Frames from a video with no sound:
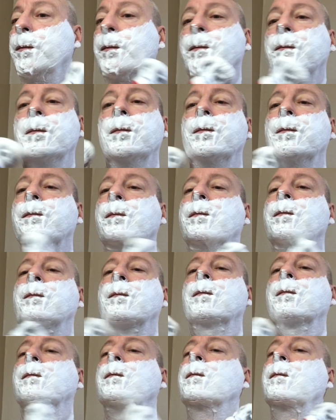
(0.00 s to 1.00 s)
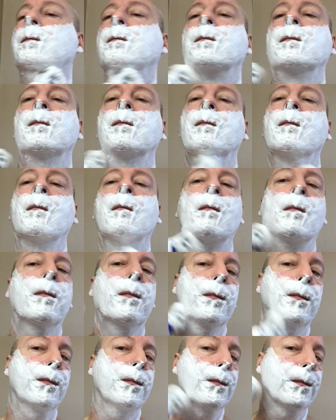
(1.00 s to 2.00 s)

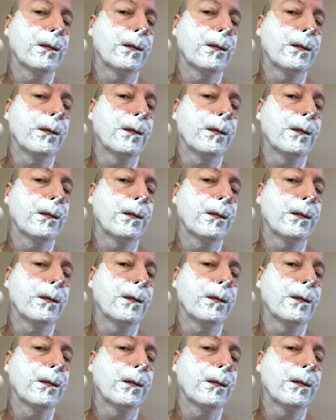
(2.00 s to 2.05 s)
No one is speaking in this clip.